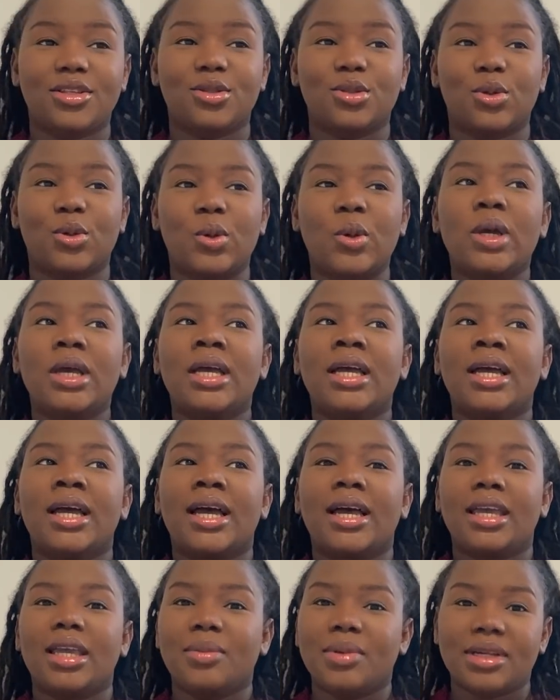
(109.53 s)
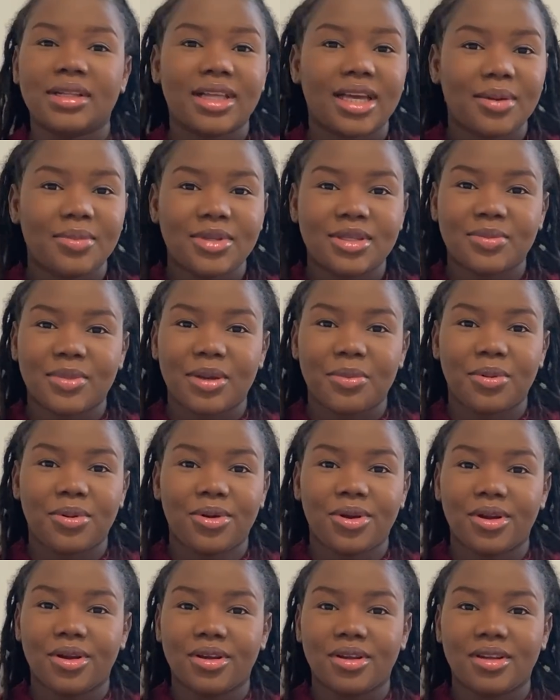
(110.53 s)
So immediately I missed my
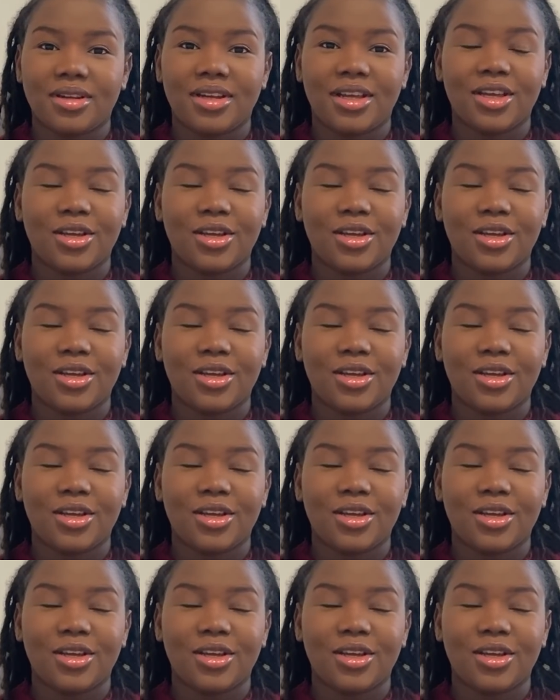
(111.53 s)
period.